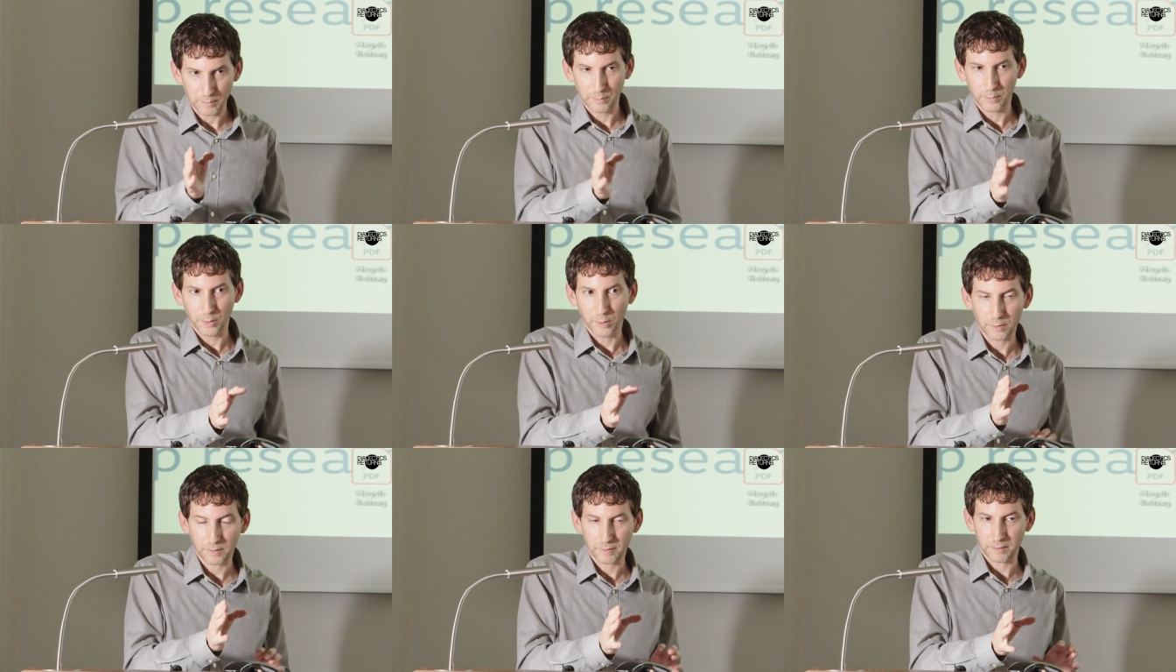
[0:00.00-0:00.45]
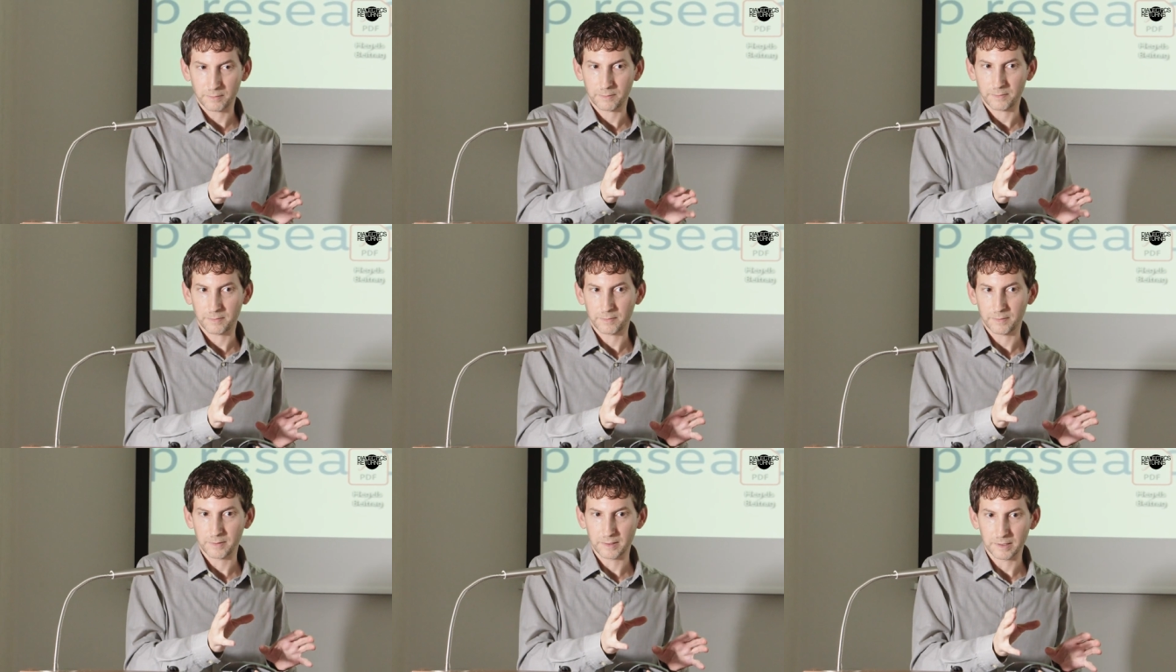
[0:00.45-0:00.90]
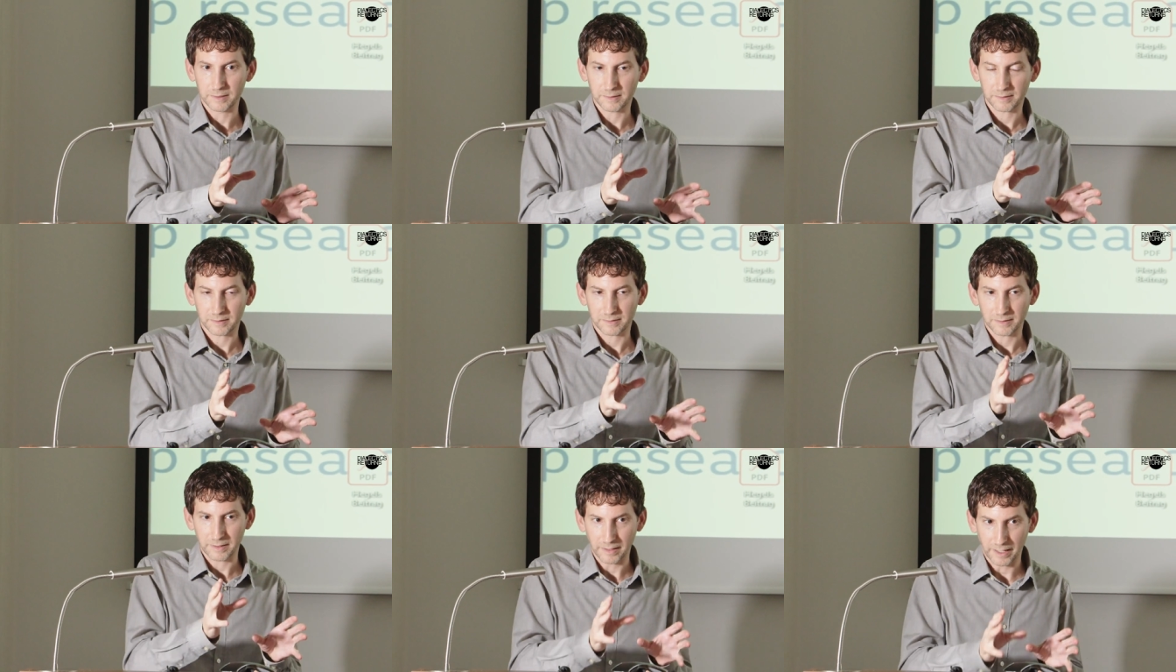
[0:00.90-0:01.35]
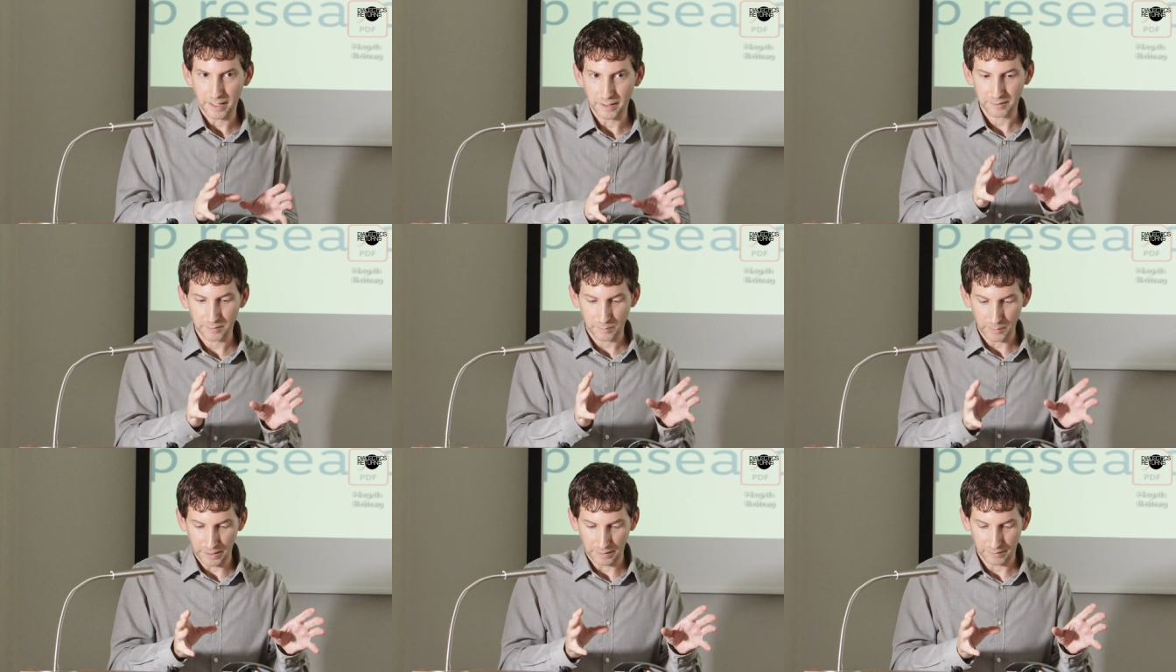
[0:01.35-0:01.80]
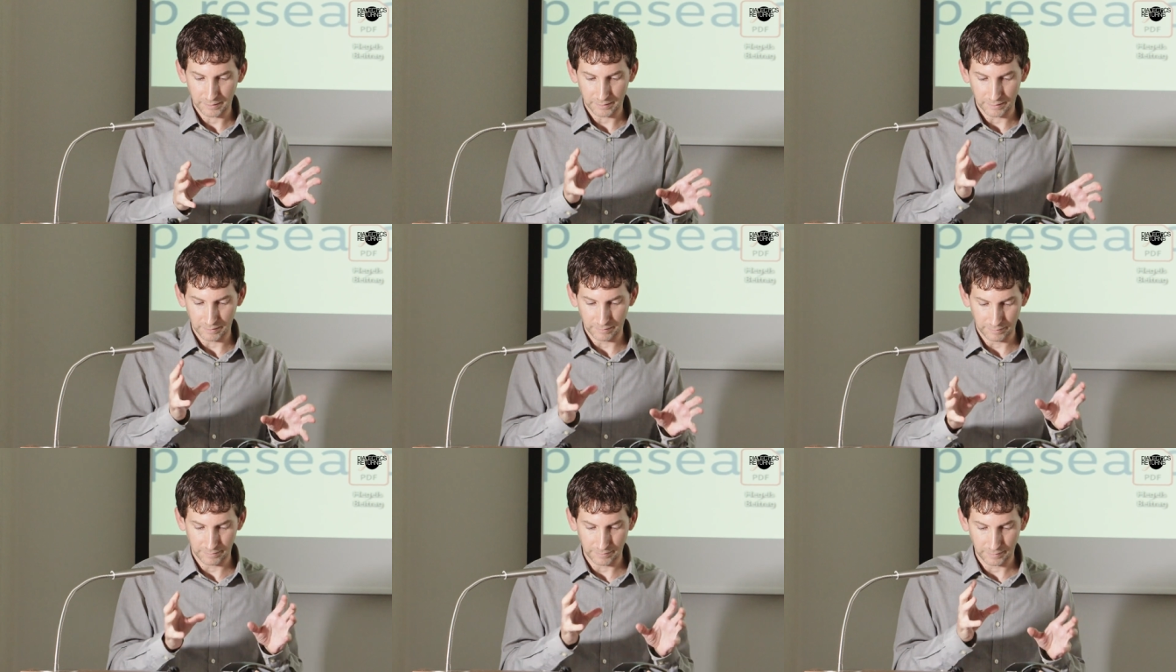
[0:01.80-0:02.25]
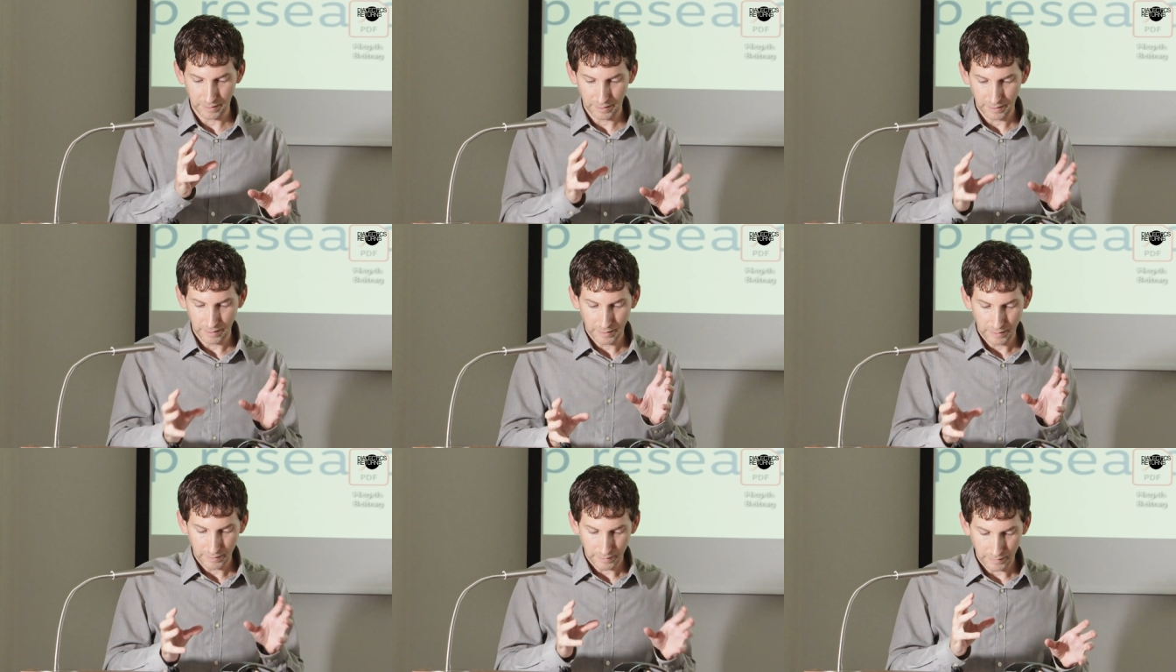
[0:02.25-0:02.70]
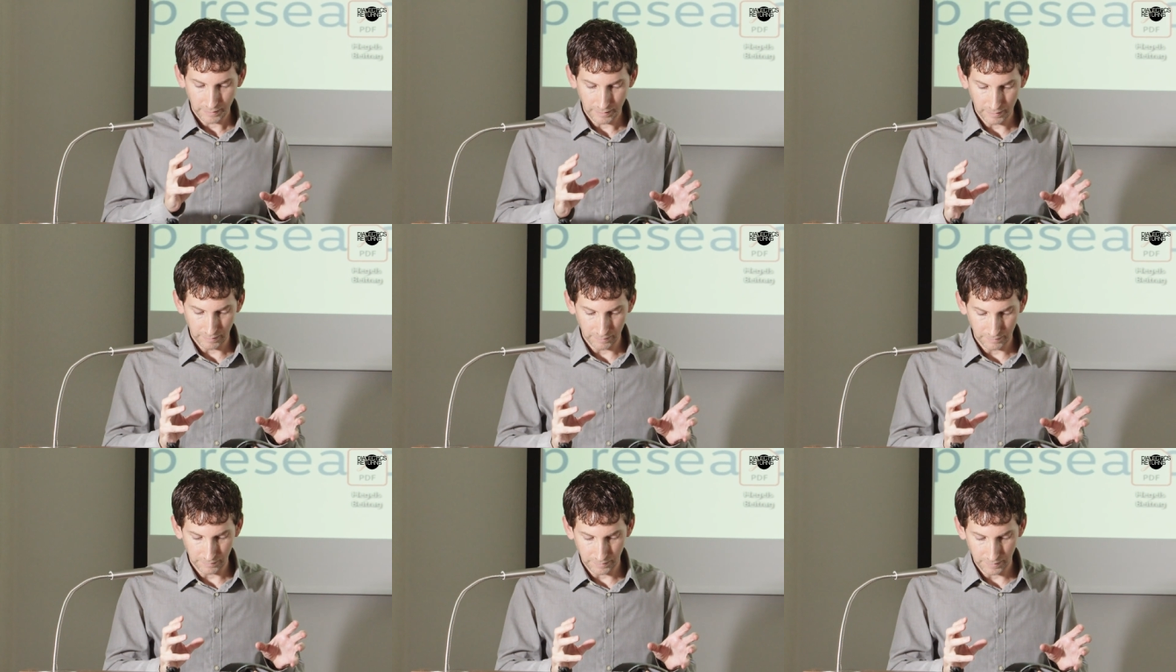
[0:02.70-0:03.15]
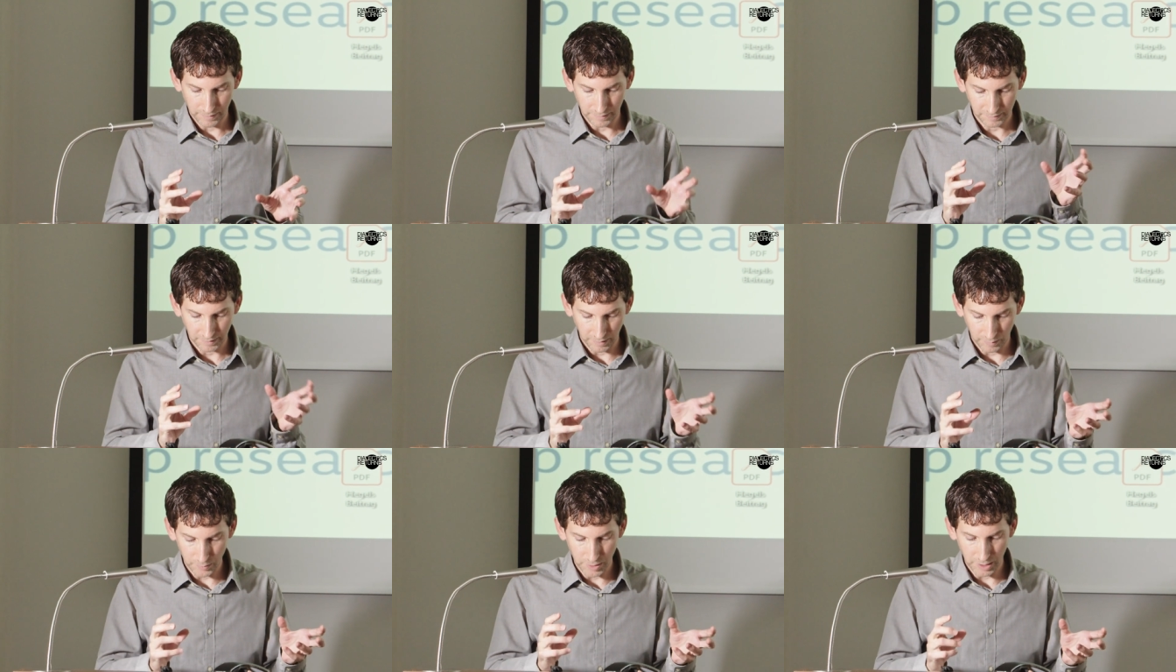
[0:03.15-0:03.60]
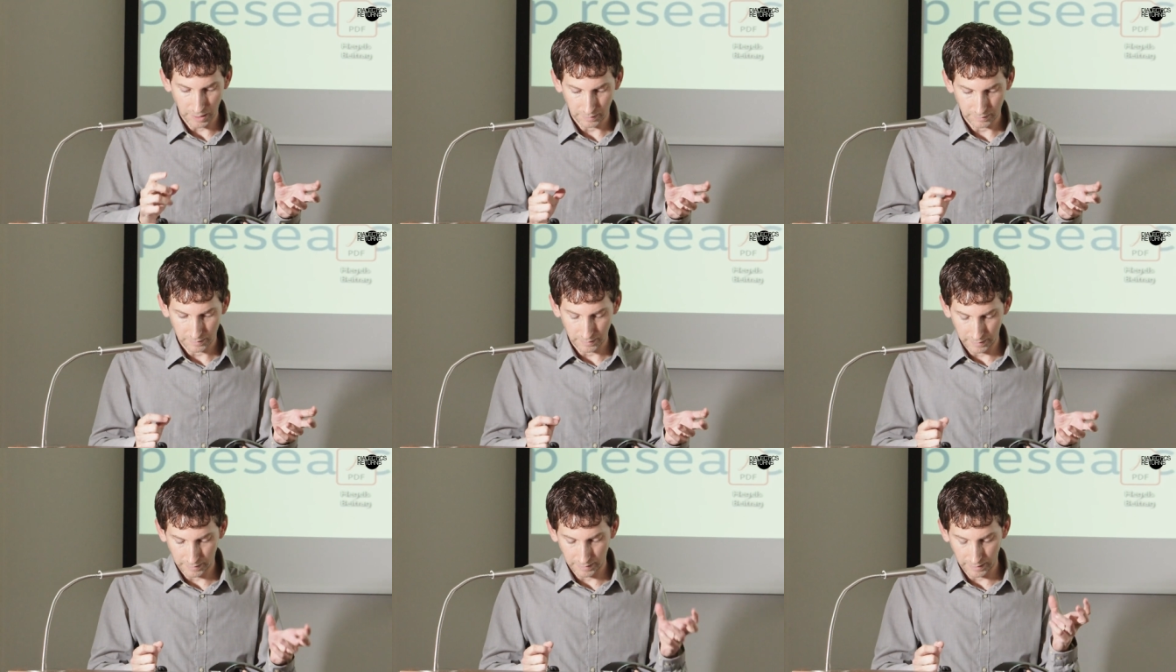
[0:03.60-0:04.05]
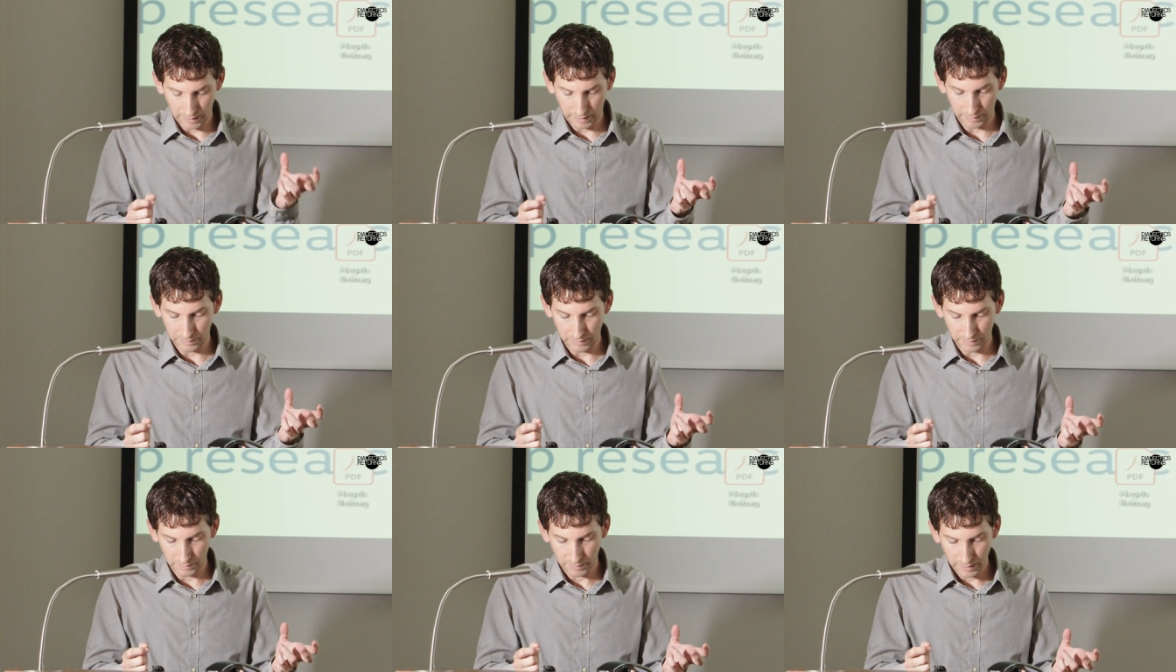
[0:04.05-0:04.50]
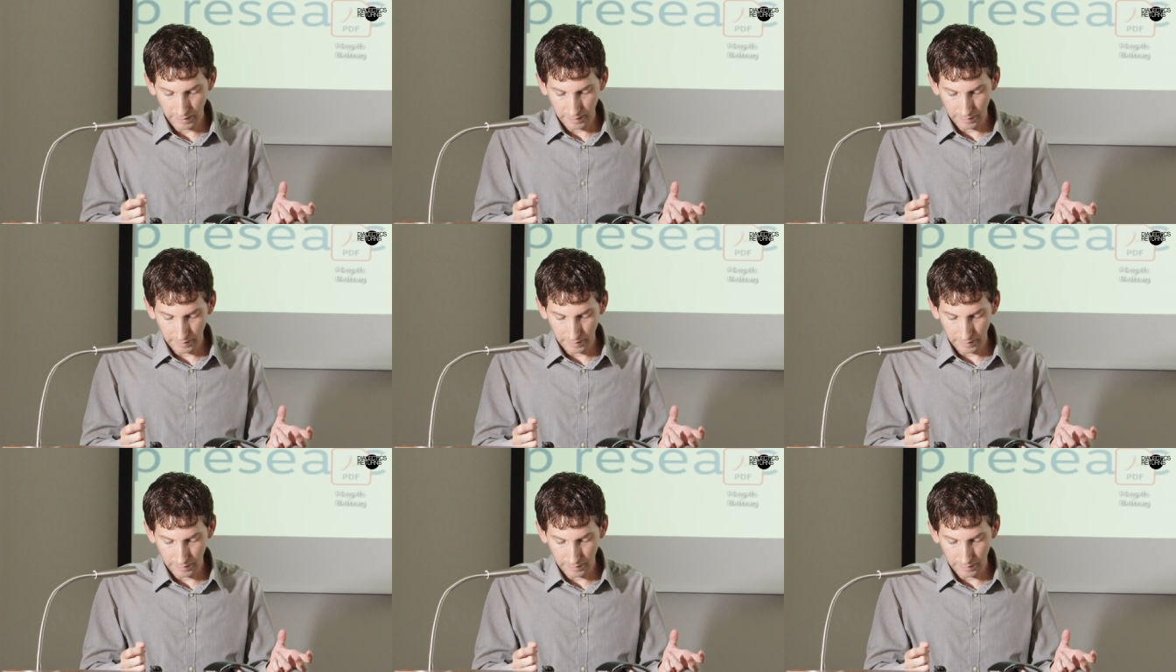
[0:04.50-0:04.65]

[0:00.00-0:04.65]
both of these aspects of, of the subject in Hegel.